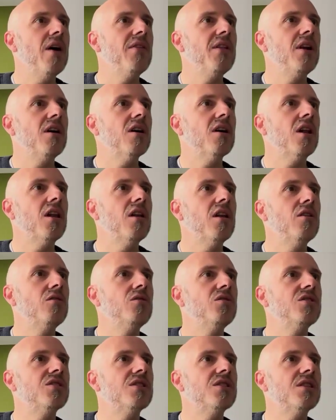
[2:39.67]
and then I'll
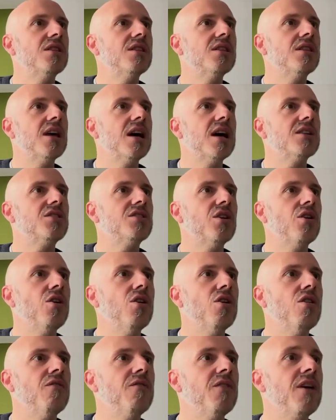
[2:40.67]
close that
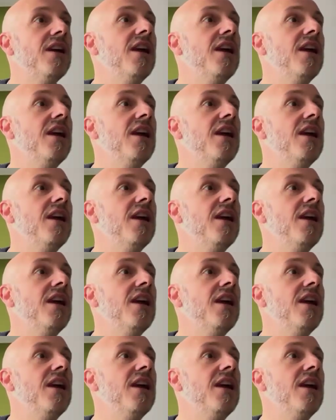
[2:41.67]
off.